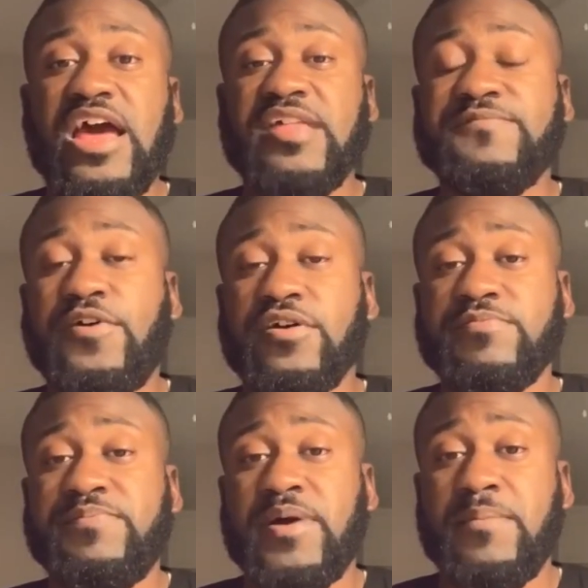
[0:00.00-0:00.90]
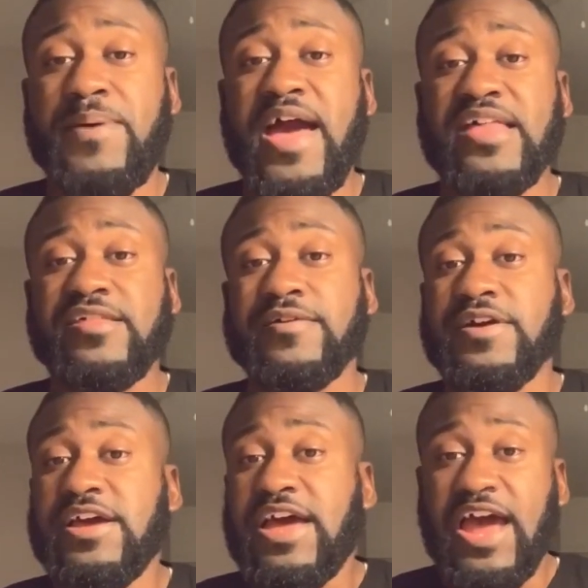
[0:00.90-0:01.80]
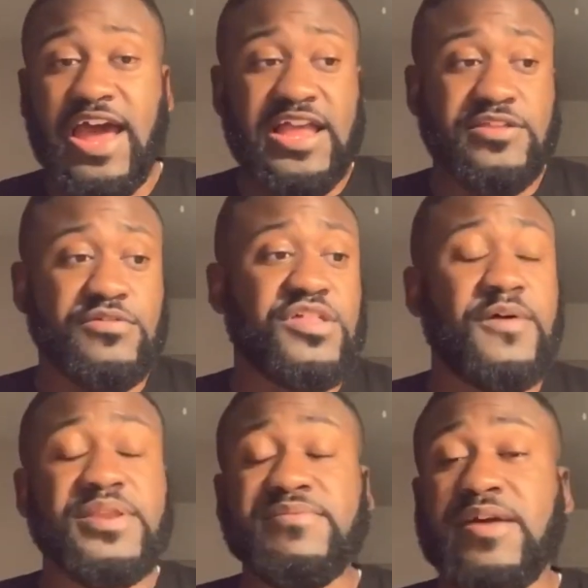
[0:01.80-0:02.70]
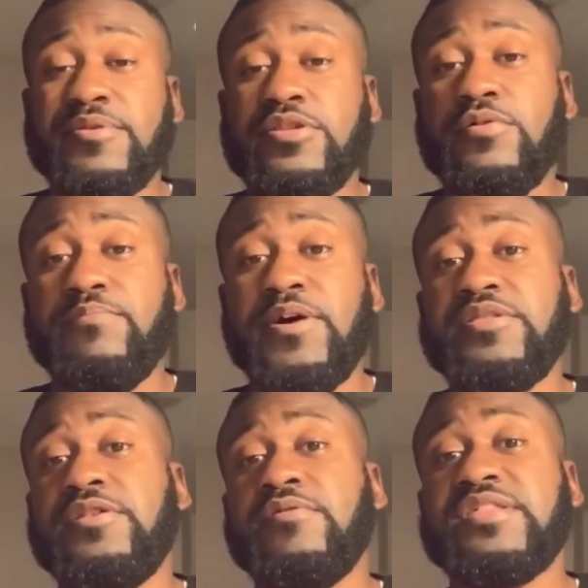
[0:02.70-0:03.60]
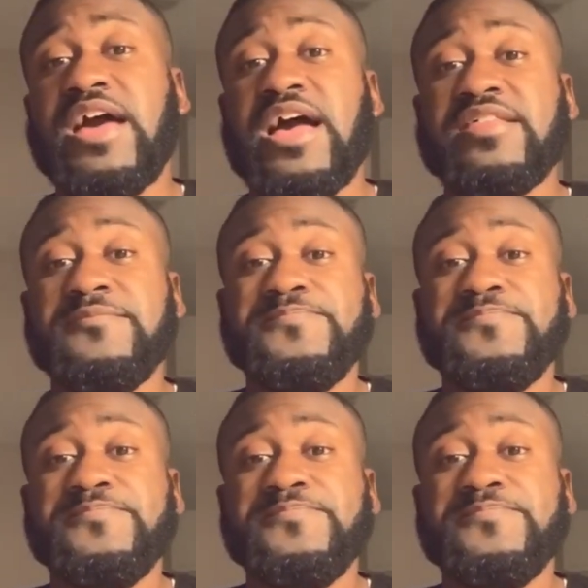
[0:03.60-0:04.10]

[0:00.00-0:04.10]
as far as a passer. And you saw what he was able to do with both of those guys.